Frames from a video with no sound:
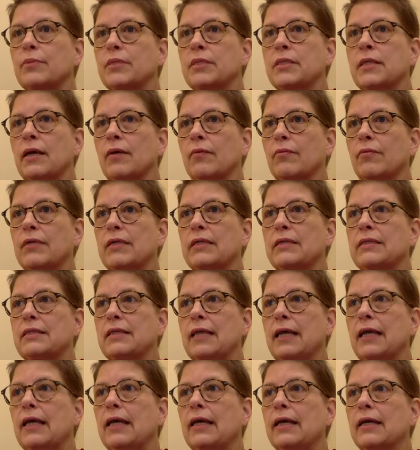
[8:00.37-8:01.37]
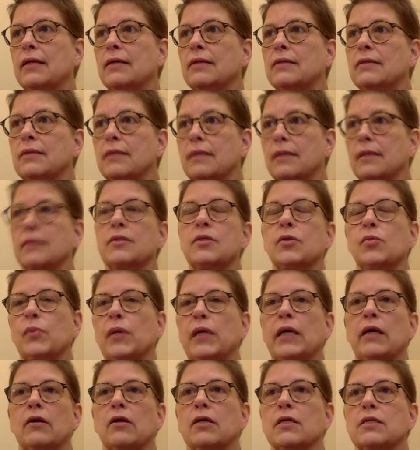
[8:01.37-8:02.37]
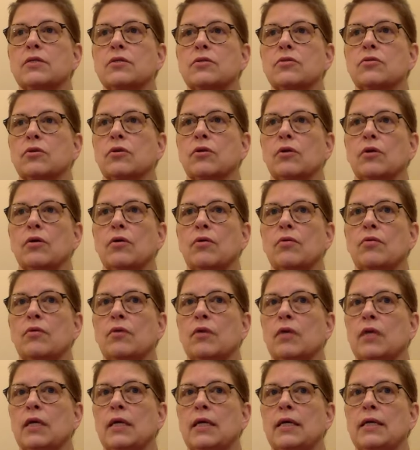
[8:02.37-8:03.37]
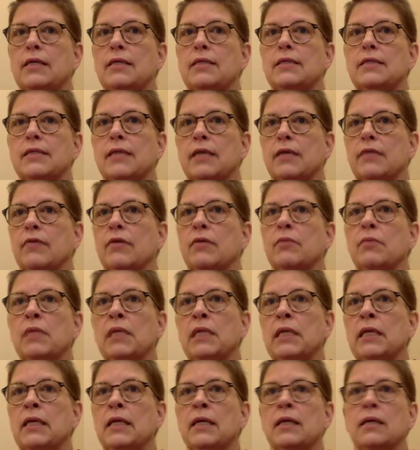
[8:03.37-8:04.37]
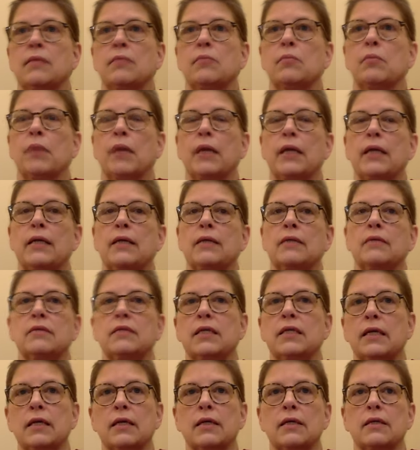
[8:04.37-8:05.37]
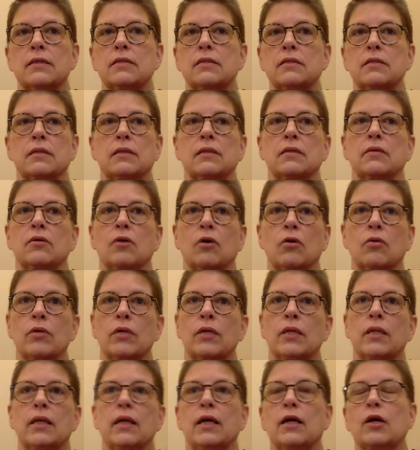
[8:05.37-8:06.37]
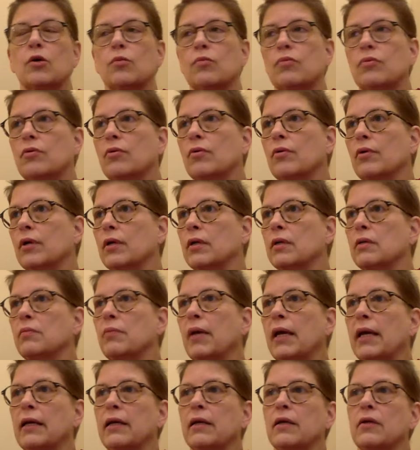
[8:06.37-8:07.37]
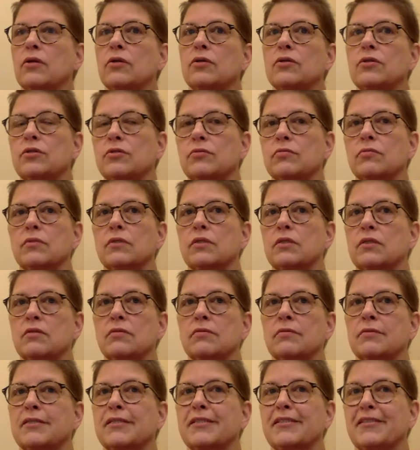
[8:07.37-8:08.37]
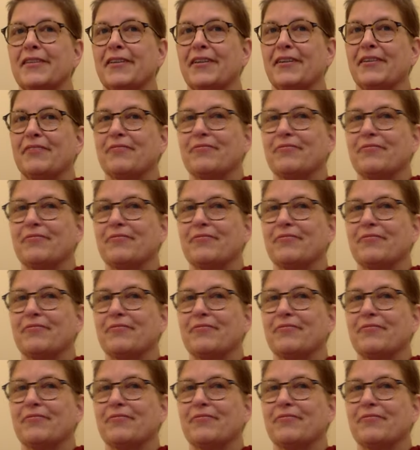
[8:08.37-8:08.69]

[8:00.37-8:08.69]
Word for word: that we take to get to Paris, you know, saving money and buying tickets and going to the airport and packing our stuff.